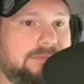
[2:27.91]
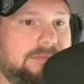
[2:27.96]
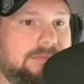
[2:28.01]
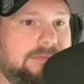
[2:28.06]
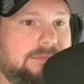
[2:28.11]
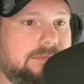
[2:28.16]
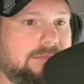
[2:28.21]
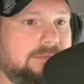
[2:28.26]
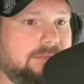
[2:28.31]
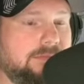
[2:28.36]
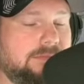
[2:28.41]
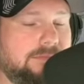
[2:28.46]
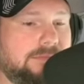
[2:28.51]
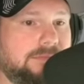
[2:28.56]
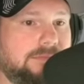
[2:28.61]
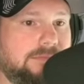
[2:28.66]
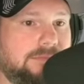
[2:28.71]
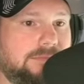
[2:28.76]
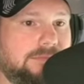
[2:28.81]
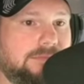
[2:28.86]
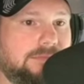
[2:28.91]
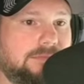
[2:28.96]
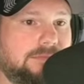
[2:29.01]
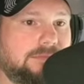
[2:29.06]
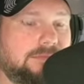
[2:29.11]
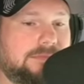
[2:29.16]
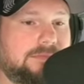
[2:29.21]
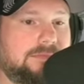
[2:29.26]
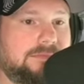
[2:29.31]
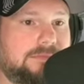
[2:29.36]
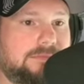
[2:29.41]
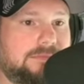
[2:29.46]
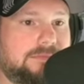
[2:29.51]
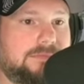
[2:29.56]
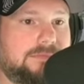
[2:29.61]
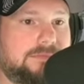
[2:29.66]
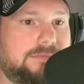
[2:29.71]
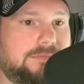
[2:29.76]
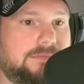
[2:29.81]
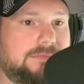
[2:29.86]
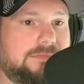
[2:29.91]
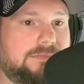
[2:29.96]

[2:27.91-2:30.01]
No words are spoken by the person on screen.